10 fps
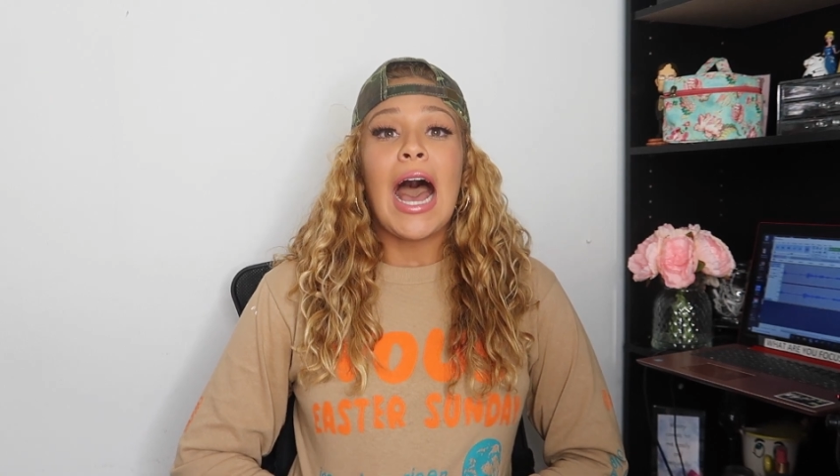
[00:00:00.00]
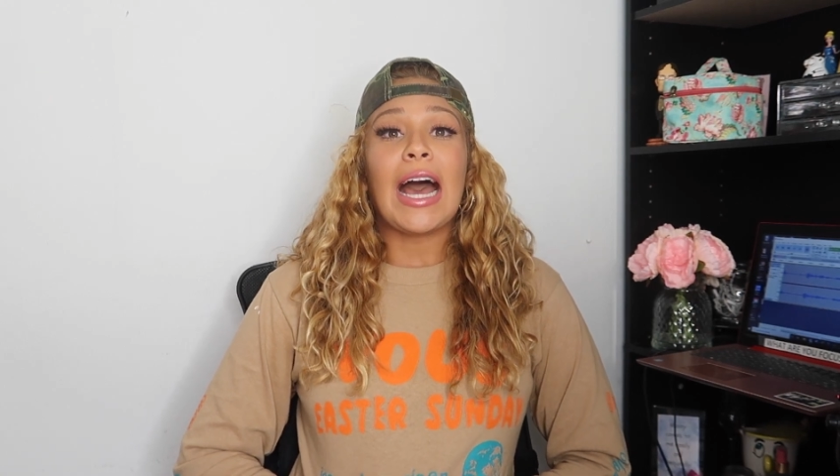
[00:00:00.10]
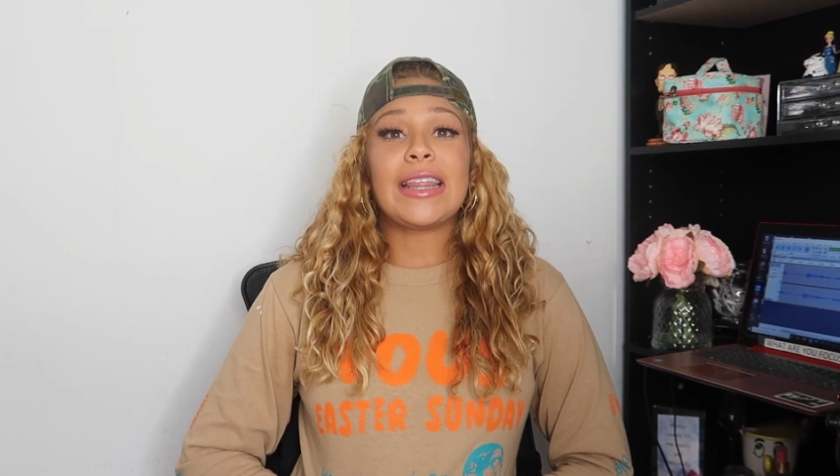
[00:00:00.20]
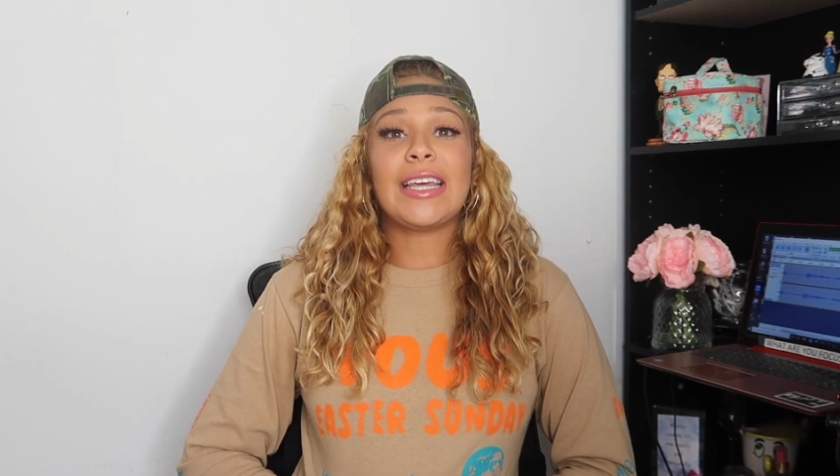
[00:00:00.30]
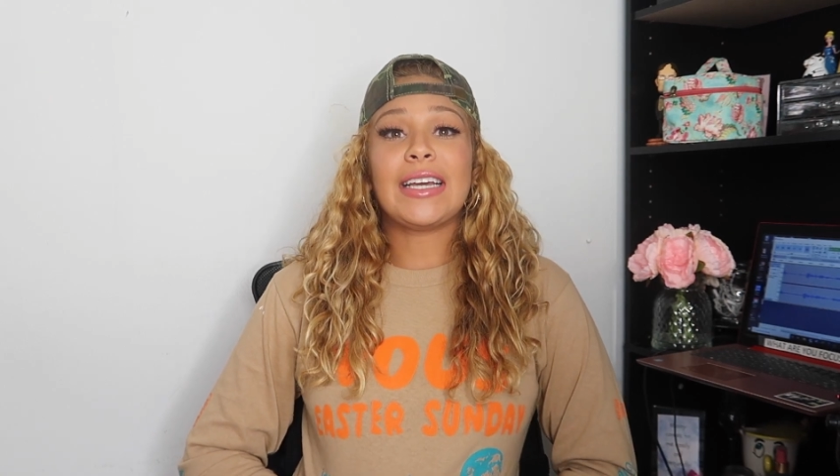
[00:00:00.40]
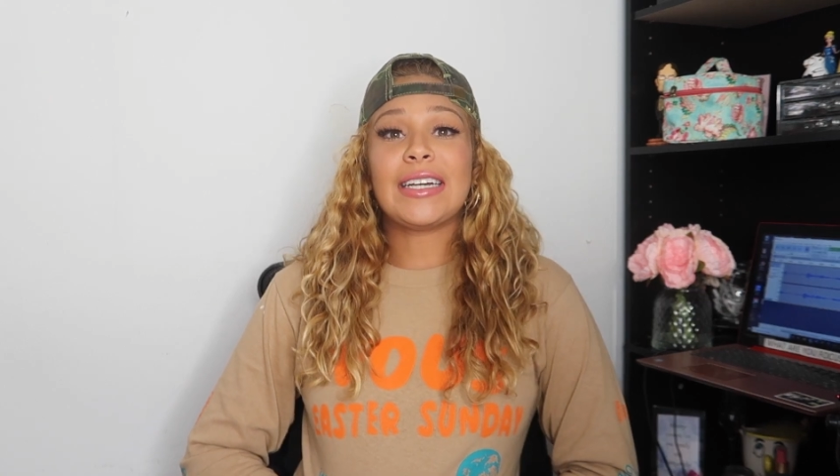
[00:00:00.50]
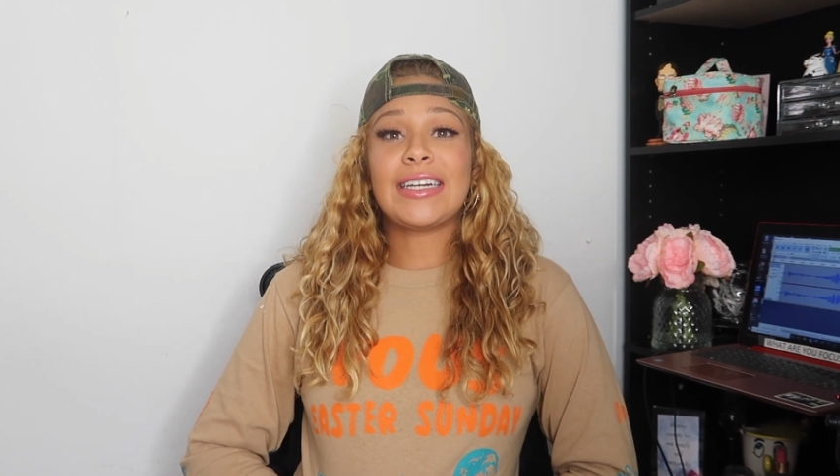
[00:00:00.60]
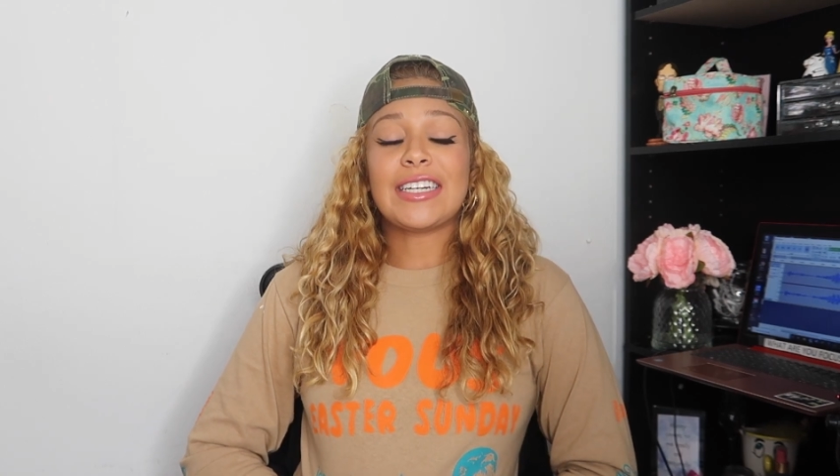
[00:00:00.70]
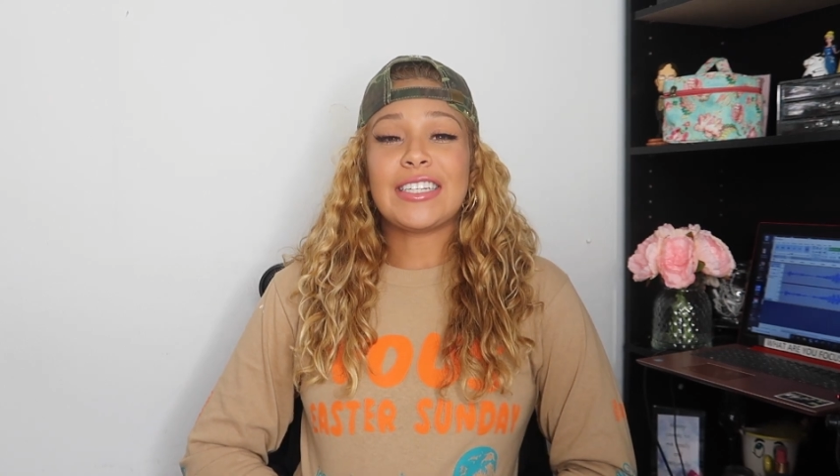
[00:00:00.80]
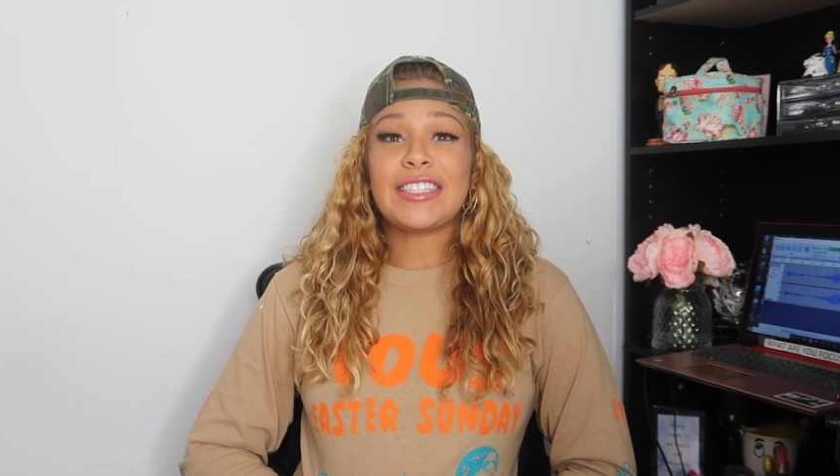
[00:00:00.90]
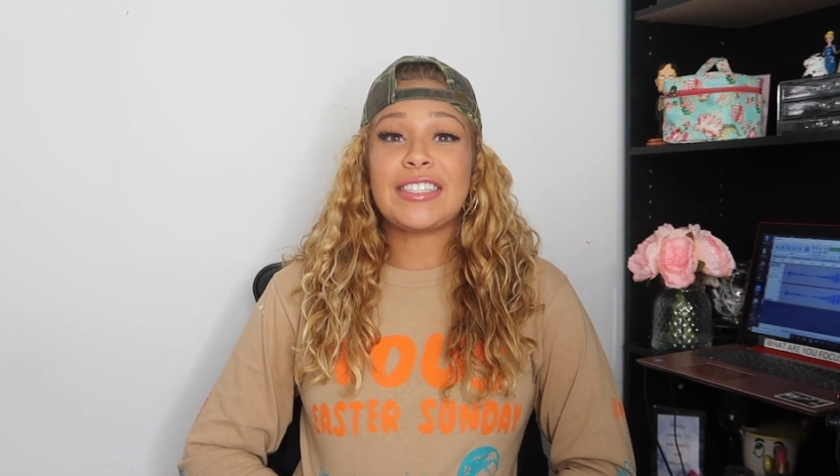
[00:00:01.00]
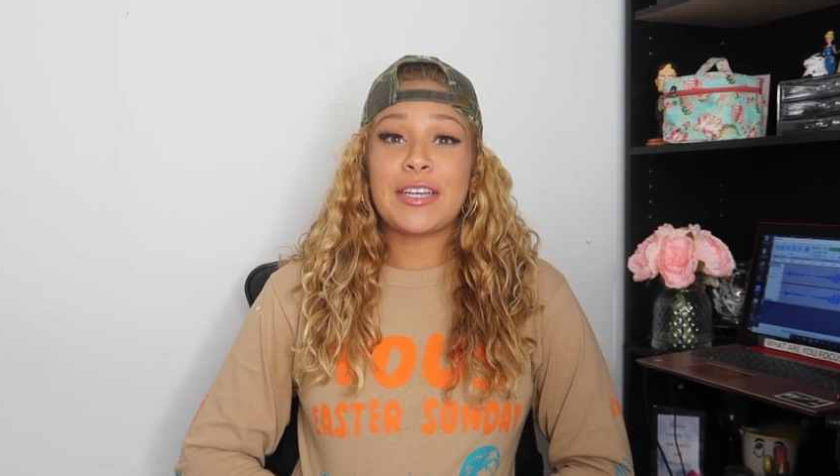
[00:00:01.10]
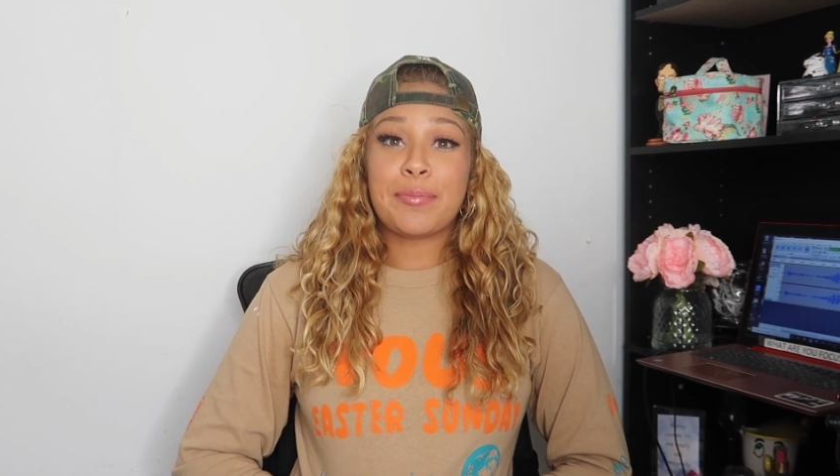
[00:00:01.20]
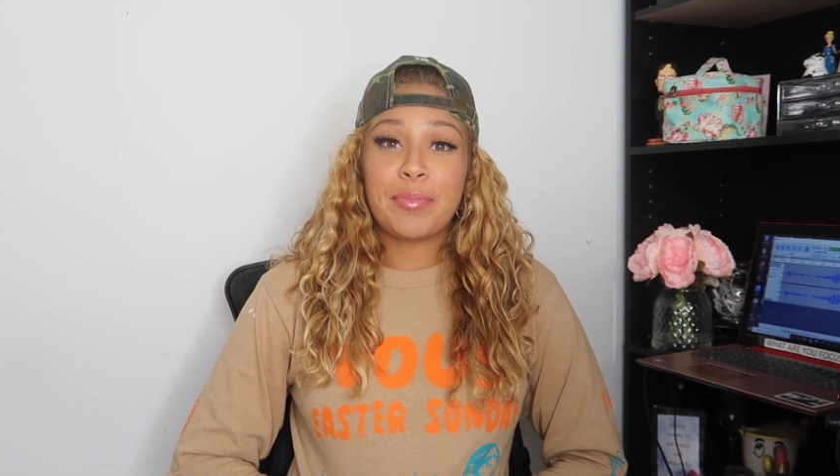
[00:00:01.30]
I think some